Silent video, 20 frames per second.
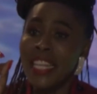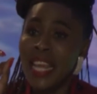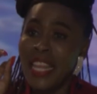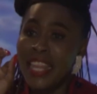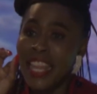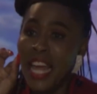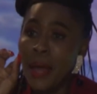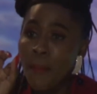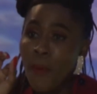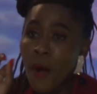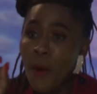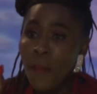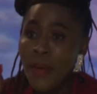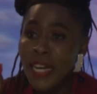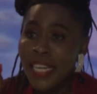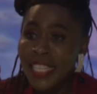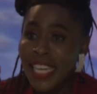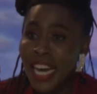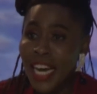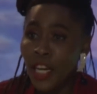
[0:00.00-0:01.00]
the
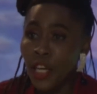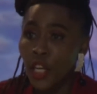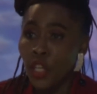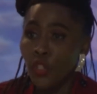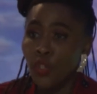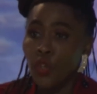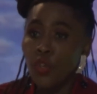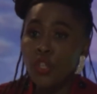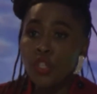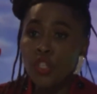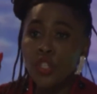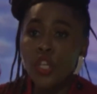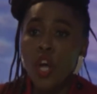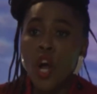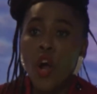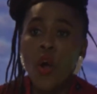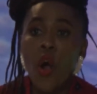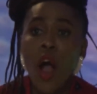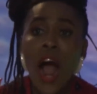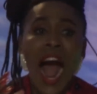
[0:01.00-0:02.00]
thermometer to
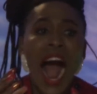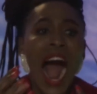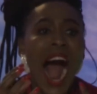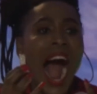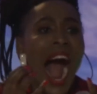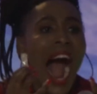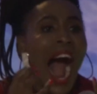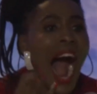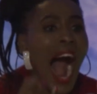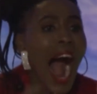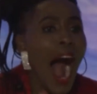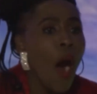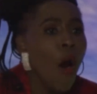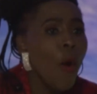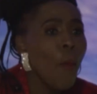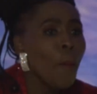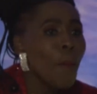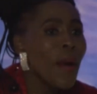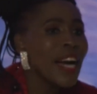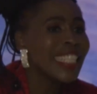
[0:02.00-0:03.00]
show how
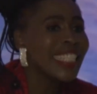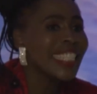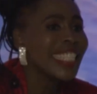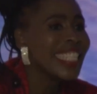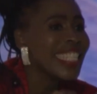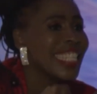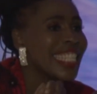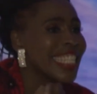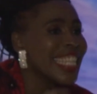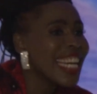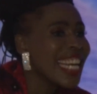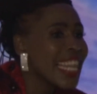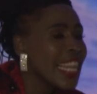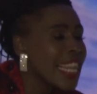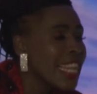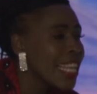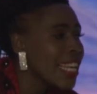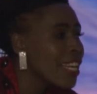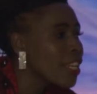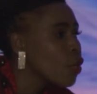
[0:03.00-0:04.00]
much
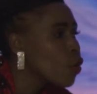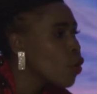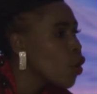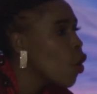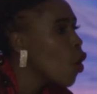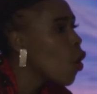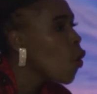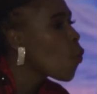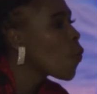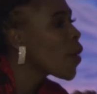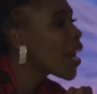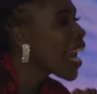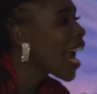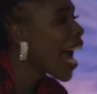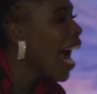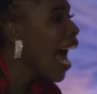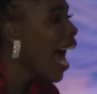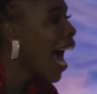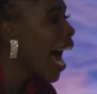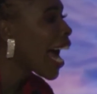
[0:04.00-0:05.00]
strengthened we
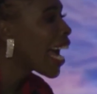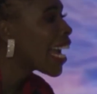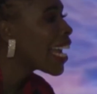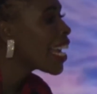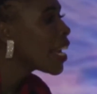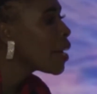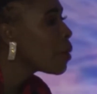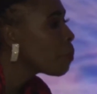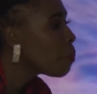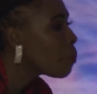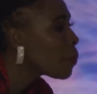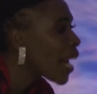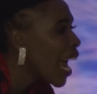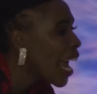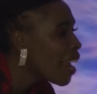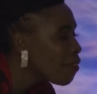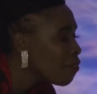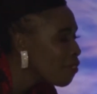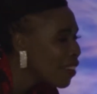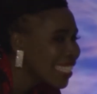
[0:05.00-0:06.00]
are in
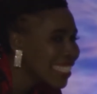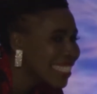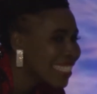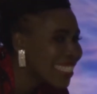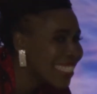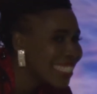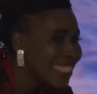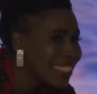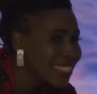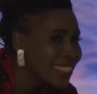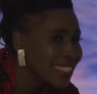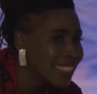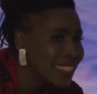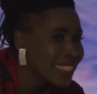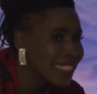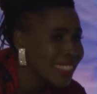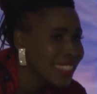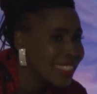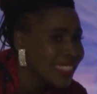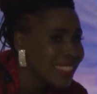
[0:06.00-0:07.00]
private.
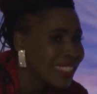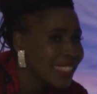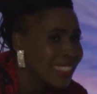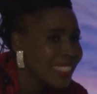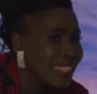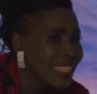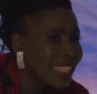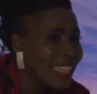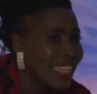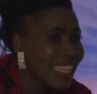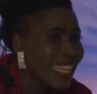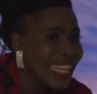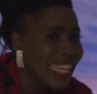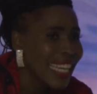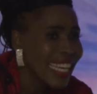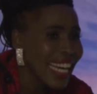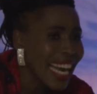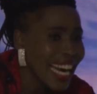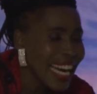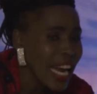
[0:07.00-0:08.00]

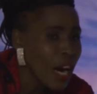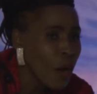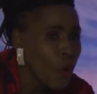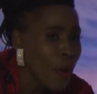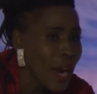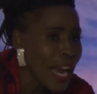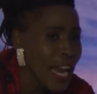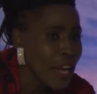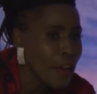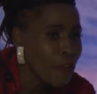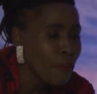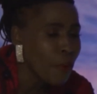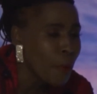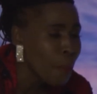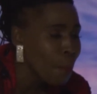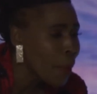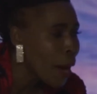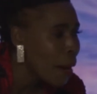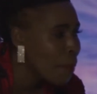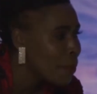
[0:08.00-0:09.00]
Run away from
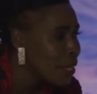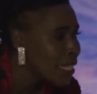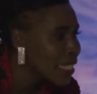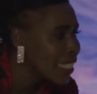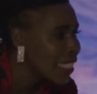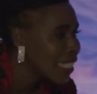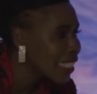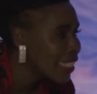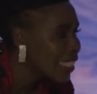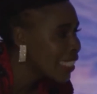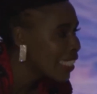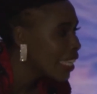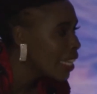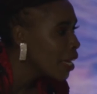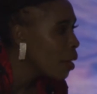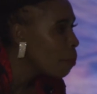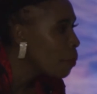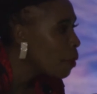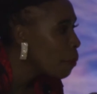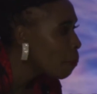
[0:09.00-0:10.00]
publicity.
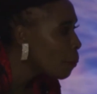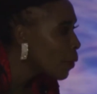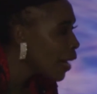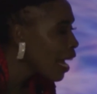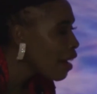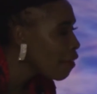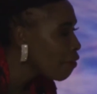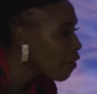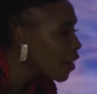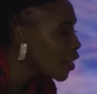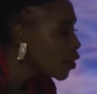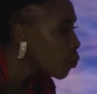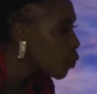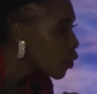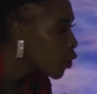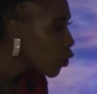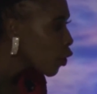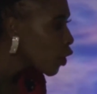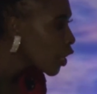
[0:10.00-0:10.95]
Be private with your